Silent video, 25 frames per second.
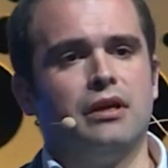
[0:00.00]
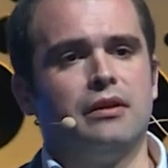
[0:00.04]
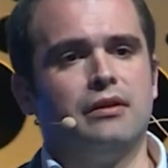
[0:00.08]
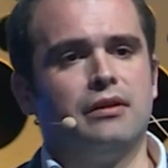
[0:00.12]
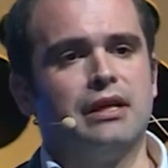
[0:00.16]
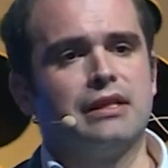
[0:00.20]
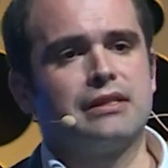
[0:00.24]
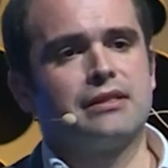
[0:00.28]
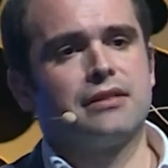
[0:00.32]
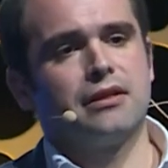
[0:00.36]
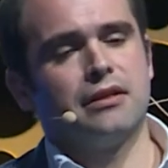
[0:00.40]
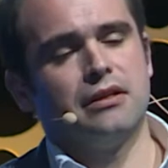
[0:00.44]

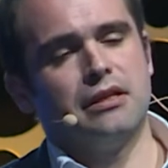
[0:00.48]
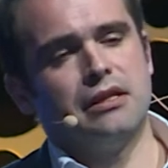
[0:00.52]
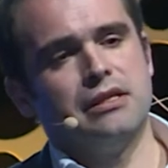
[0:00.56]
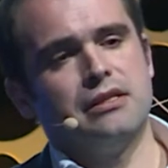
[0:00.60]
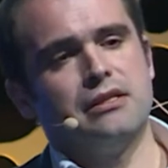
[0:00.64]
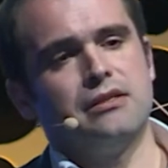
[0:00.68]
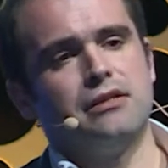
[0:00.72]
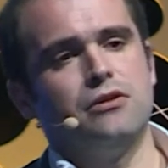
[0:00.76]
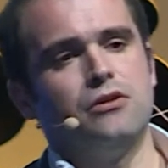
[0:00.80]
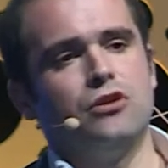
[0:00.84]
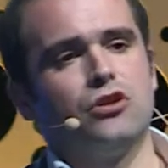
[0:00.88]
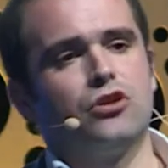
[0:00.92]
That is
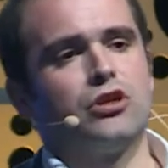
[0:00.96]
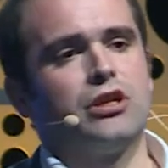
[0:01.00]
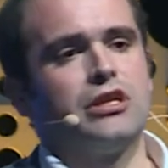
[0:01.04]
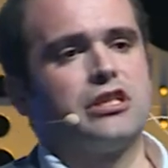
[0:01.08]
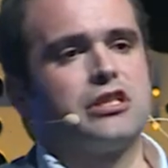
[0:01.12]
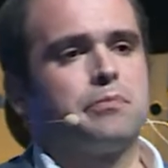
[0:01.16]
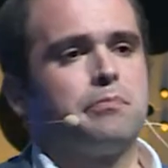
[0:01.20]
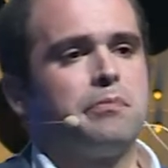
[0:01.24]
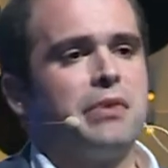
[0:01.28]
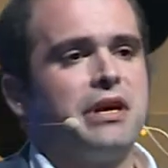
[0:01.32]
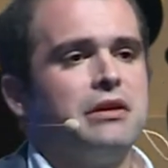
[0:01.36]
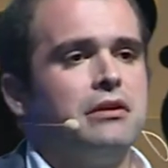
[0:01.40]
not
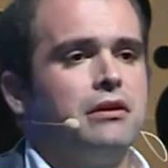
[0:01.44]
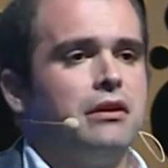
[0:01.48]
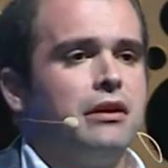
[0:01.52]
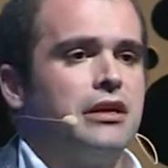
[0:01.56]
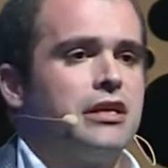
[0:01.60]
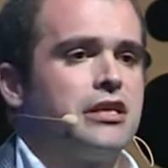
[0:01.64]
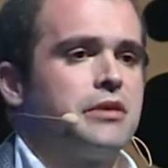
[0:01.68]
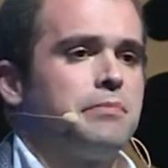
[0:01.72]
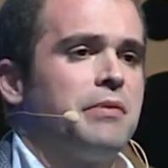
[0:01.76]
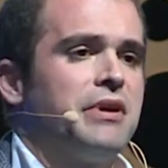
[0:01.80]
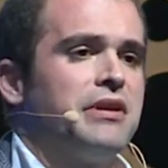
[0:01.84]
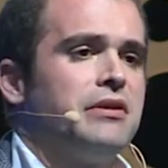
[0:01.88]
spend,
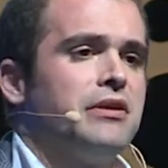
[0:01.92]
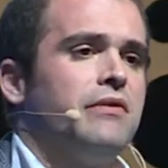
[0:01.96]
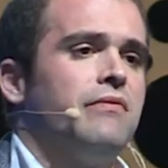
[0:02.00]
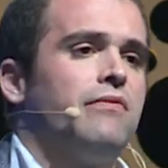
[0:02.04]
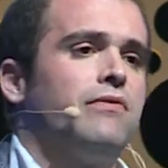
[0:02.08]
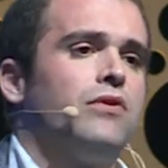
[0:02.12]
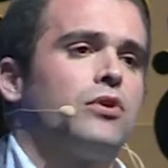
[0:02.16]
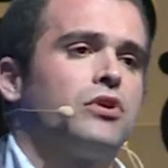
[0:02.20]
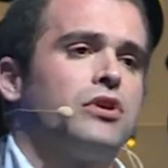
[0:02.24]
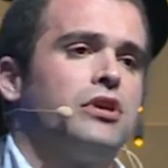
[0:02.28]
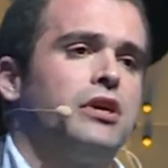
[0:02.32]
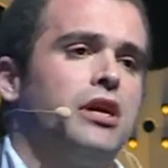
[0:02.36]
spending
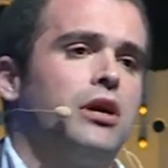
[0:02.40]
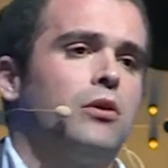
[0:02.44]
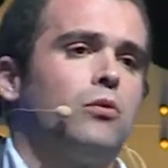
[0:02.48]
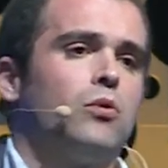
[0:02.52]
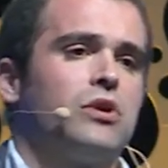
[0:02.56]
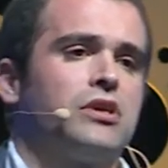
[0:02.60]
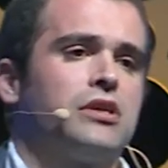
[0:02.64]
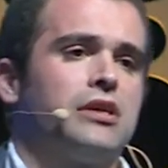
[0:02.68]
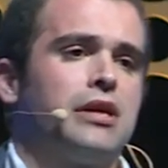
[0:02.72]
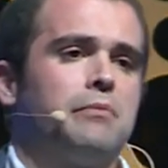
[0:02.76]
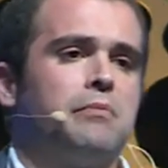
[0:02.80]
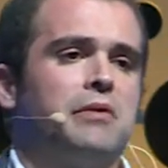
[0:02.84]
forty
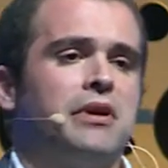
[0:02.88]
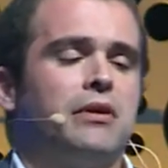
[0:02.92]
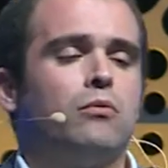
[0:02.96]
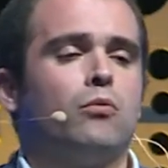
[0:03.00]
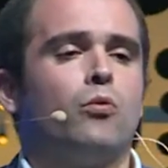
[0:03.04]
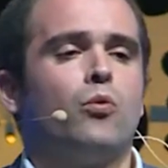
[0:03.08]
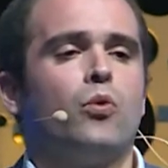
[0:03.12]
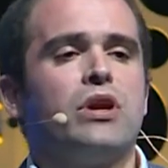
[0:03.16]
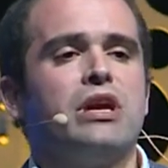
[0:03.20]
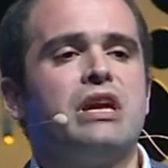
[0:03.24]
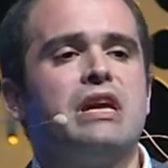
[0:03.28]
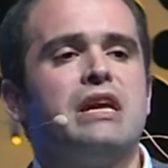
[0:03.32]
hours. I mean,
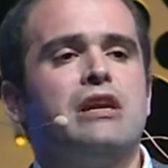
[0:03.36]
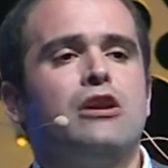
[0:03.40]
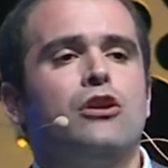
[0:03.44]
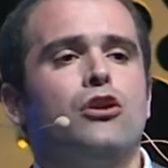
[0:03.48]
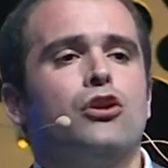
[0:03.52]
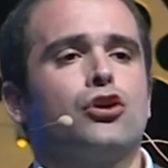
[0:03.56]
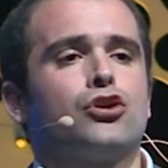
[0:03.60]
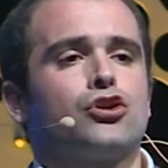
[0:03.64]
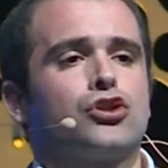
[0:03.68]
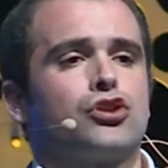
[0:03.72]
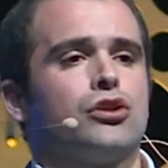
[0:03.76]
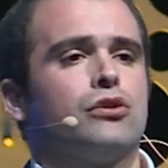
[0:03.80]
we
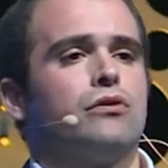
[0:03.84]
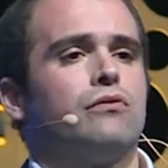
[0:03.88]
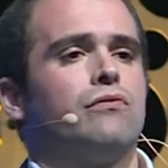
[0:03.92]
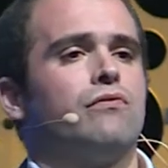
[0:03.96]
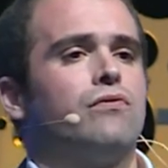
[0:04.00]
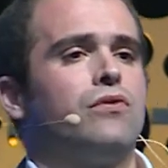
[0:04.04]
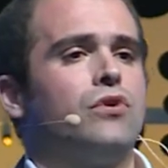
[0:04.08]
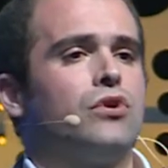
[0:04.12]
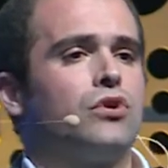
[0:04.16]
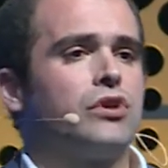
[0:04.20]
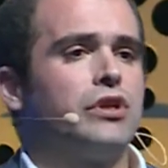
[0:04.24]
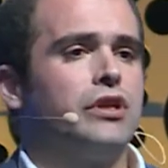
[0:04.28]
lost
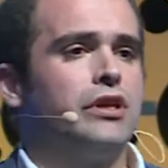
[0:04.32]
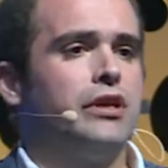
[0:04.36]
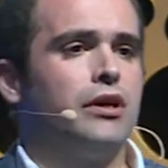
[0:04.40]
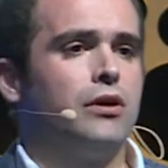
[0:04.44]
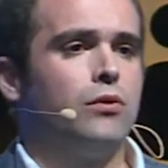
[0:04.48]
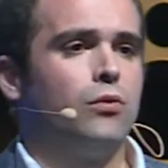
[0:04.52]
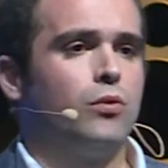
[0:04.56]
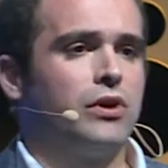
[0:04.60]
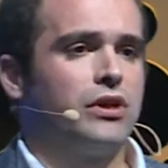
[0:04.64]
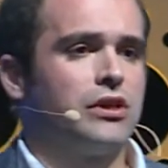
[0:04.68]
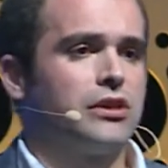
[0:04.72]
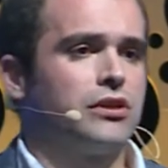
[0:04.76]
forty
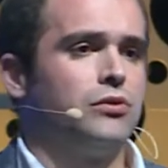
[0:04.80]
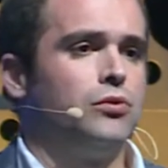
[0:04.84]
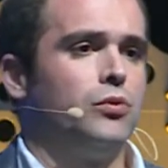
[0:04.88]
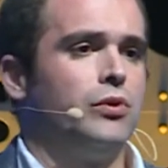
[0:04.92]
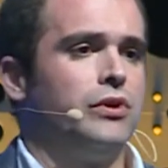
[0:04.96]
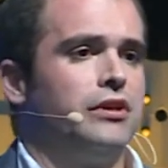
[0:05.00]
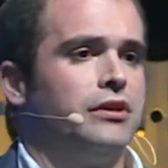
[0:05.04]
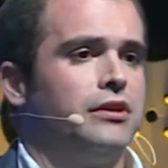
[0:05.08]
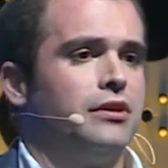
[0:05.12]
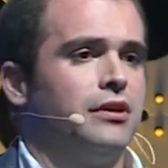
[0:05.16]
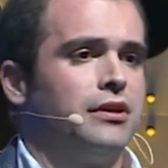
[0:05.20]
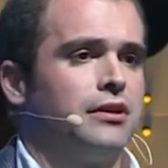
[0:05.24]
hours
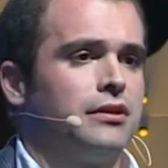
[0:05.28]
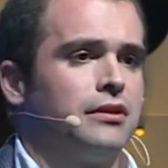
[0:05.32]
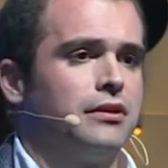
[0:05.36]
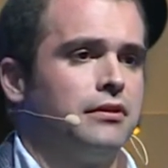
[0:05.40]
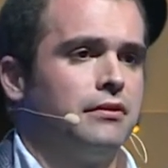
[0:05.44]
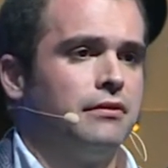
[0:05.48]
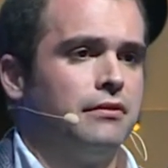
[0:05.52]
doing that.